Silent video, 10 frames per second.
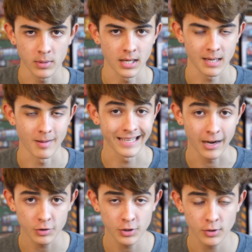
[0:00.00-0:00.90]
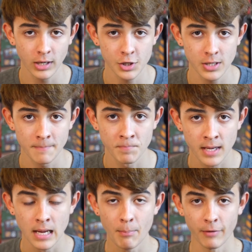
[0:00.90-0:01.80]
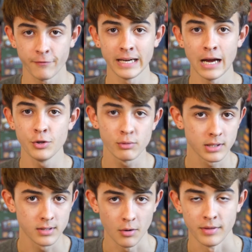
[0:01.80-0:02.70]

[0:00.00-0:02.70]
we talk about character creation, but for now you can know